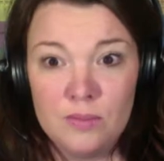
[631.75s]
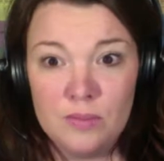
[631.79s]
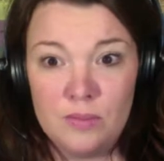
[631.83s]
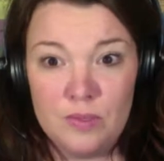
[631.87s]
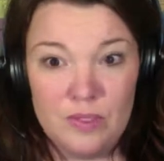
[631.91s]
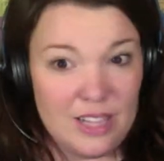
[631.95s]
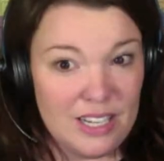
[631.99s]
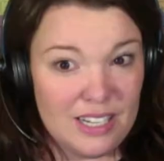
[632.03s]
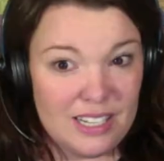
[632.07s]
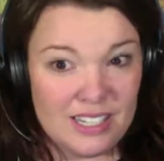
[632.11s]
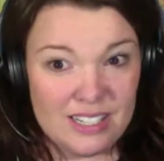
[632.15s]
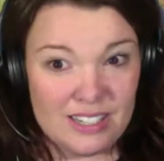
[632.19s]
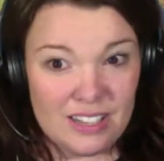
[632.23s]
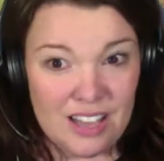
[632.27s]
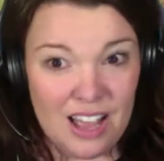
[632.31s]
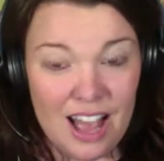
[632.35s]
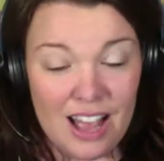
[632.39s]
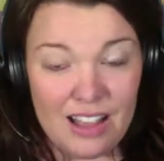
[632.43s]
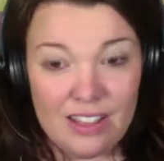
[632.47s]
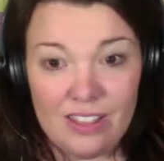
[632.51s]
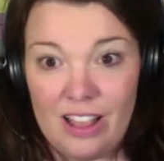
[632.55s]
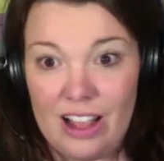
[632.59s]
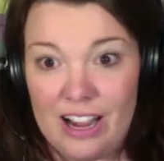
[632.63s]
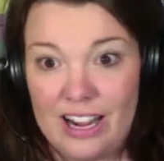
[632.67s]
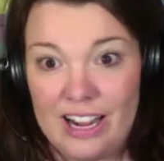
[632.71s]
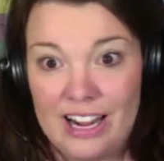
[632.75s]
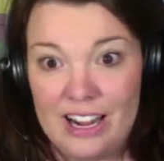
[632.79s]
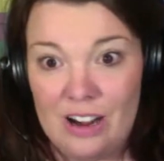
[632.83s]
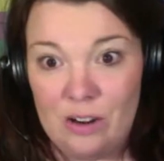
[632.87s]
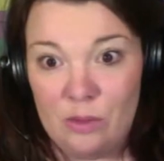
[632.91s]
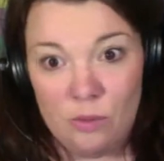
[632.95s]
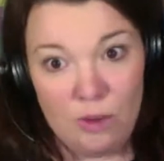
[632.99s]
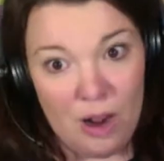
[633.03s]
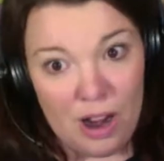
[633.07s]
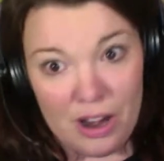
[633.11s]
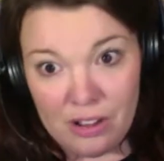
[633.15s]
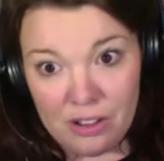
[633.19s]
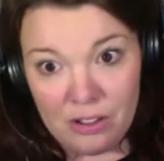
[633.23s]
this slide, like in a
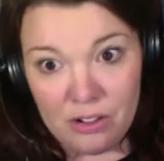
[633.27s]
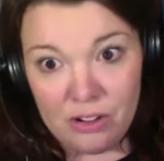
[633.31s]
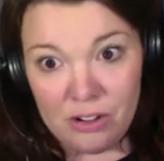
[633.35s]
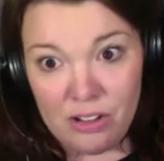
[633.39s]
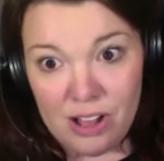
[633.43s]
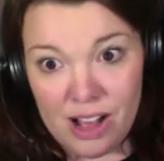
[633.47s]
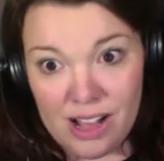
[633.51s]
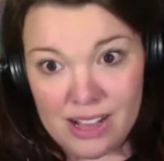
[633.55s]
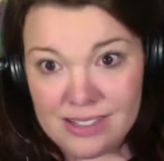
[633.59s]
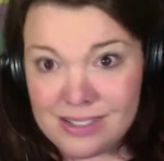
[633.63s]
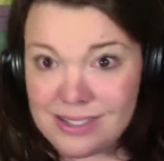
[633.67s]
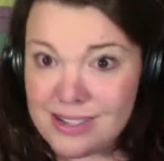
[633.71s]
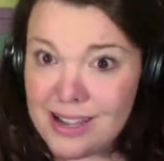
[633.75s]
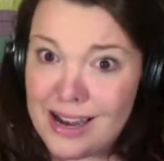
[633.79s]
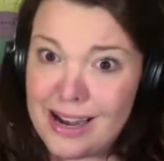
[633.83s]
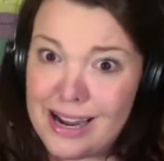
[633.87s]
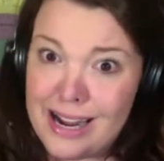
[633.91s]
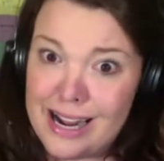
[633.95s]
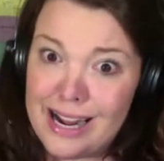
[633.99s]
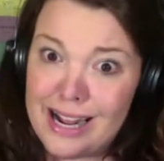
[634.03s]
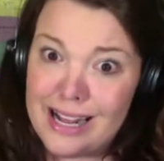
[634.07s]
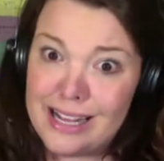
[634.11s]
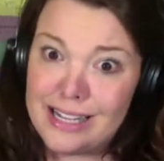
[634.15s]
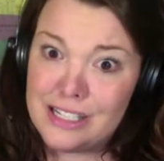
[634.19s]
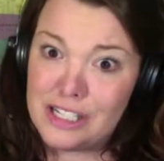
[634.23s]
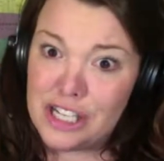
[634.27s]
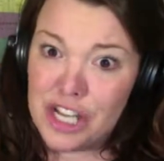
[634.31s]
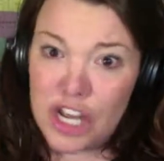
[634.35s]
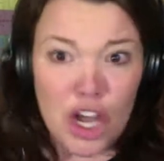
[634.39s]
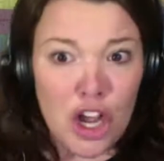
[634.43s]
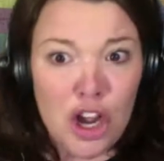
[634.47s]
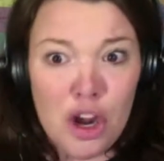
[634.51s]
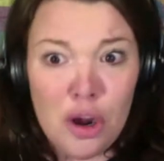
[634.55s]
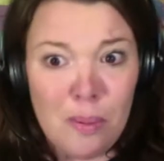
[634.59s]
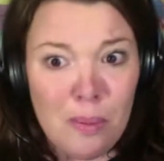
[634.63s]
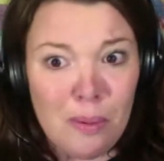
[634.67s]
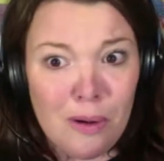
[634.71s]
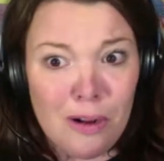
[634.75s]
regular class setting, is
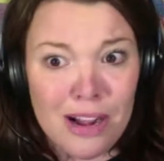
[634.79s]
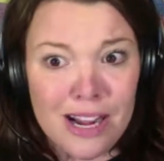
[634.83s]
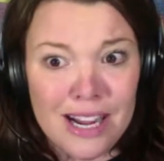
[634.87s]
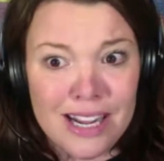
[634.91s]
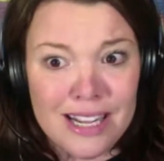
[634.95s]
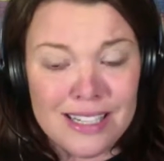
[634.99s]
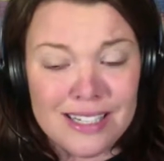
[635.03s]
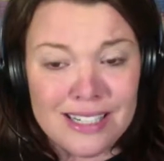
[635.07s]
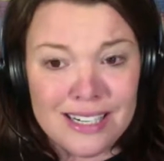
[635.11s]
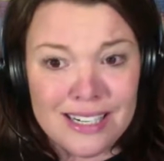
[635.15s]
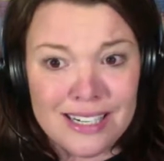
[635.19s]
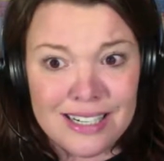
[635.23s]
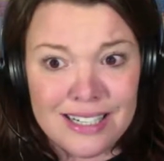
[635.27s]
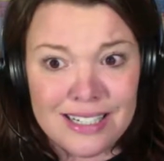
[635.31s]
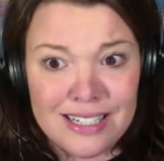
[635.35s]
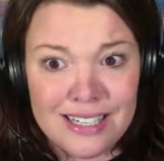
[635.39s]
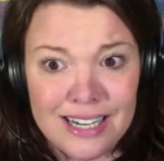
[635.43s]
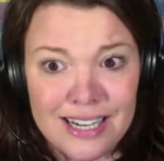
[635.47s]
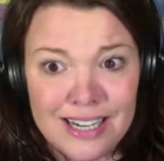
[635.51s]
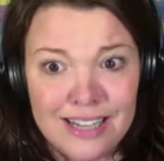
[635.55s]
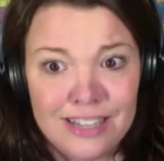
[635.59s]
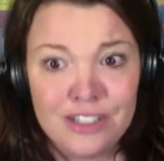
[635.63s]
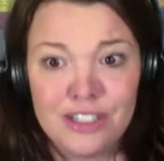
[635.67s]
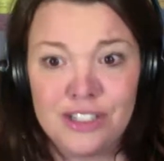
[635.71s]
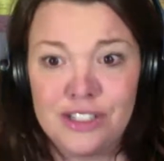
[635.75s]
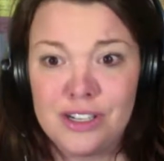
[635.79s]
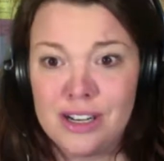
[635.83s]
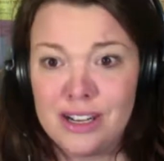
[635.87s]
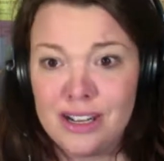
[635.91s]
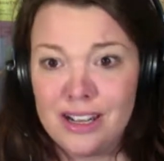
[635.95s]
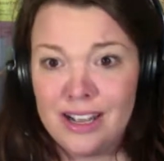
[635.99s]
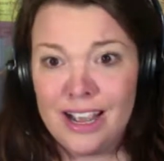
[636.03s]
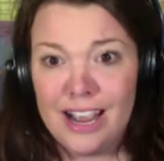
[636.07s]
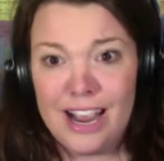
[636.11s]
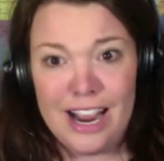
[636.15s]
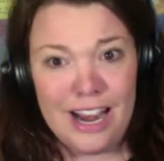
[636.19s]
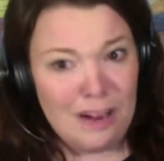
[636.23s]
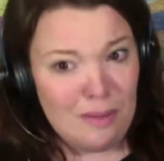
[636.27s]
uber easy to teach.
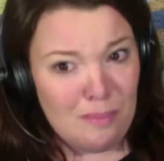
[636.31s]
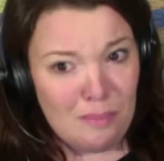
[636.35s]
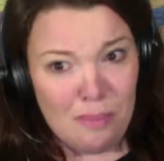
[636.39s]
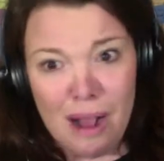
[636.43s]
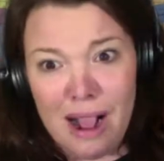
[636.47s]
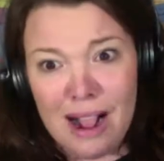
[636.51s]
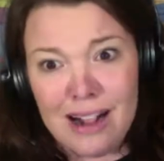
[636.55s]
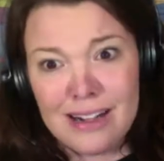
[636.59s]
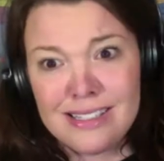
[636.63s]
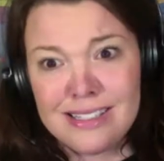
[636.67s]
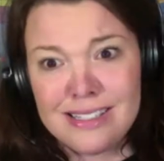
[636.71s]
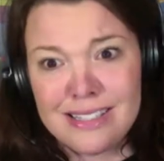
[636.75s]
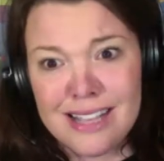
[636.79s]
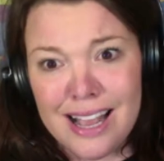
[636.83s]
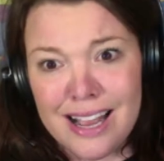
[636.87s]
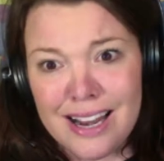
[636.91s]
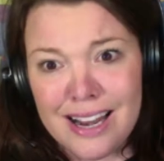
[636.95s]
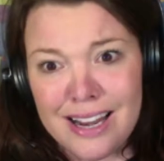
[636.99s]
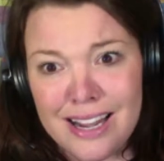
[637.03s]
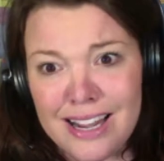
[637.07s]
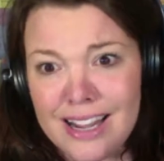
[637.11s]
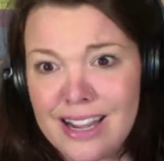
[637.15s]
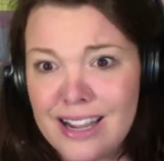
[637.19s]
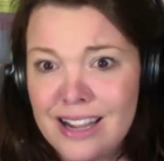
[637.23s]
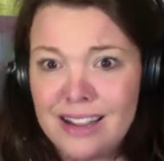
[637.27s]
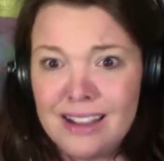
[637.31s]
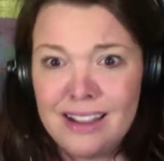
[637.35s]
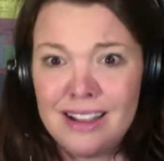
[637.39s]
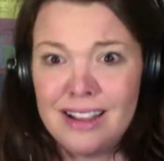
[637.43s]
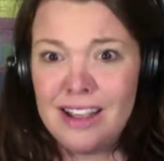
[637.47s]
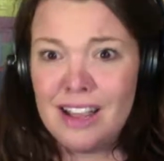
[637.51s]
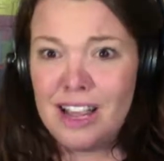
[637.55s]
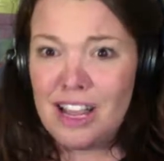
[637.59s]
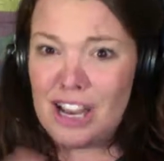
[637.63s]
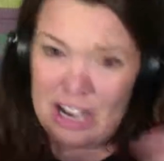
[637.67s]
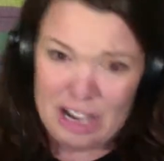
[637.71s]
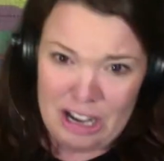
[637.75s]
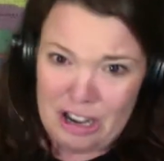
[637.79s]
In a mock setting,
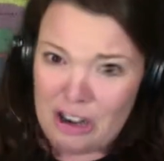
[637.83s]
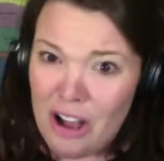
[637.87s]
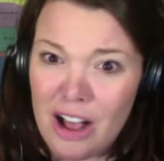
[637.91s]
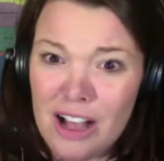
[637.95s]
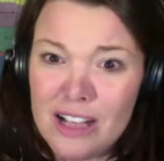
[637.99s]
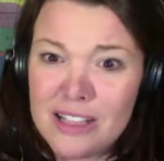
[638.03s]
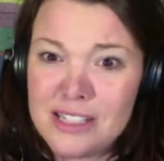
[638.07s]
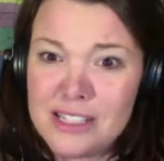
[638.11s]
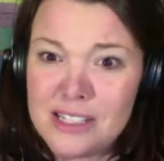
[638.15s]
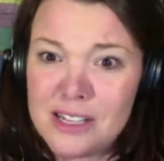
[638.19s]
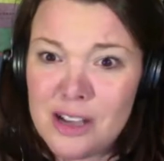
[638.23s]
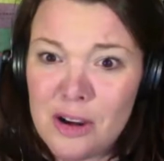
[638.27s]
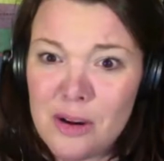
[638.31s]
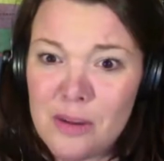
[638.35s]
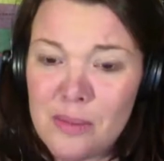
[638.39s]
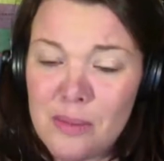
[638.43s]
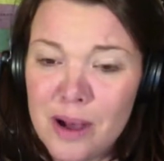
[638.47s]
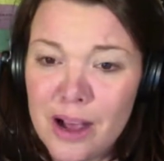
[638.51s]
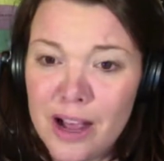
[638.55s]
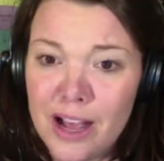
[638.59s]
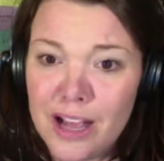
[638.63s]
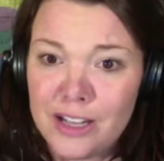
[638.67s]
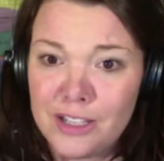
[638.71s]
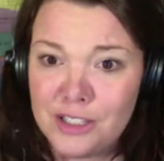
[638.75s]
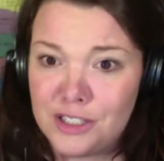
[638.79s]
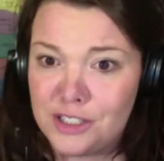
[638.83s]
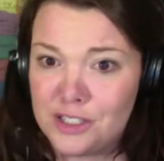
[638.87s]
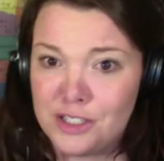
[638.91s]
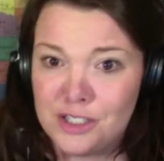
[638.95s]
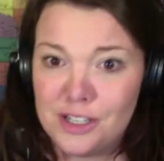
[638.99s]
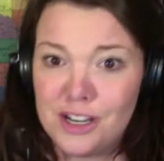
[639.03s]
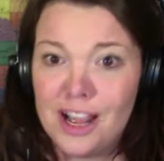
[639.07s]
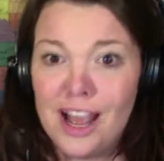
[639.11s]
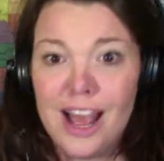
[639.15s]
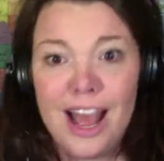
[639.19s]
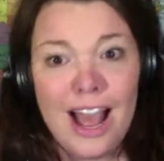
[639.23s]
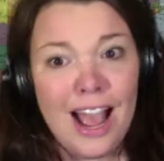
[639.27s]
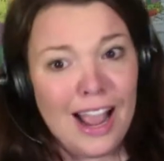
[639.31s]
not so much.
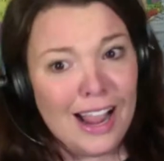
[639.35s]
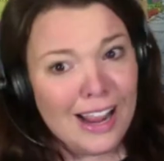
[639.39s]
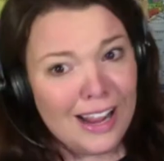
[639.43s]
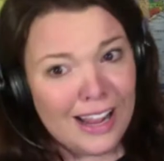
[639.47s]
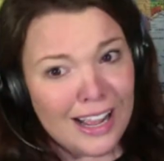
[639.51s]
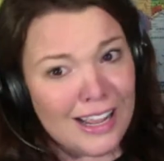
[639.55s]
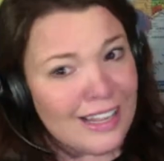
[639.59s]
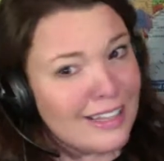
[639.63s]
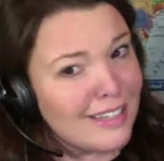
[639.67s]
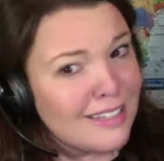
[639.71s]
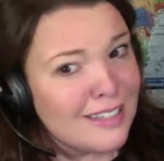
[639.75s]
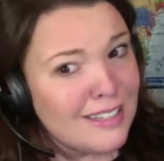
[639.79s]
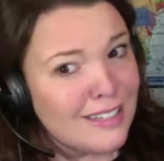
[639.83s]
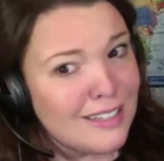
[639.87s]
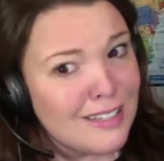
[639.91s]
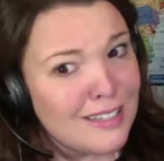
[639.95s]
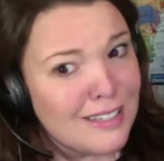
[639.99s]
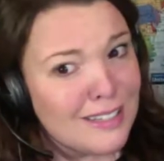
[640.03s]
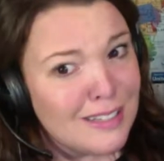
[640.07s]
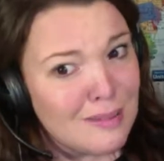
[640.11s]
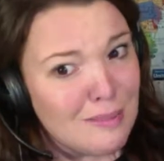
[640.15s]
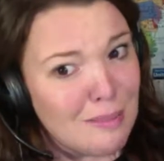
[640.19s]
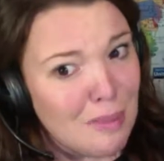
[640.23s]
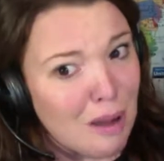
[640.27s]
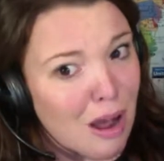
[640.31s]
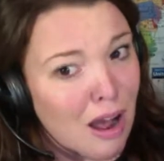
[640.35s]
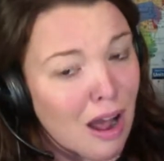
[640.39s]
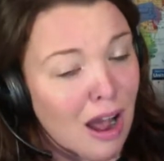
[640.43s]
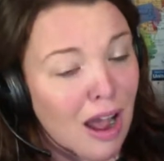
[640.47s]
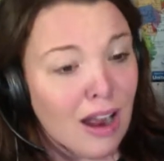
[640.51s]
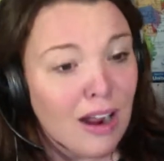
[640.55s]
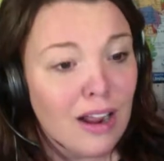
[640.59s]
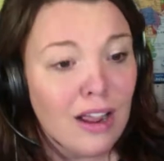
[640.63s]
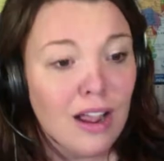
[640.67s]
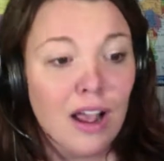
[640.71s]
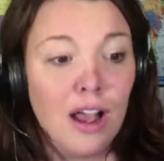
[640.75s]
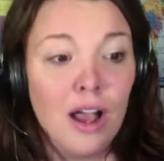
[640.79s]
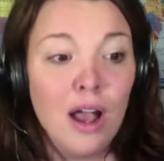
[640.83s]
I guess because it's a
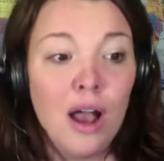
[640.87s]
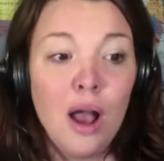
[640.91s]
mock.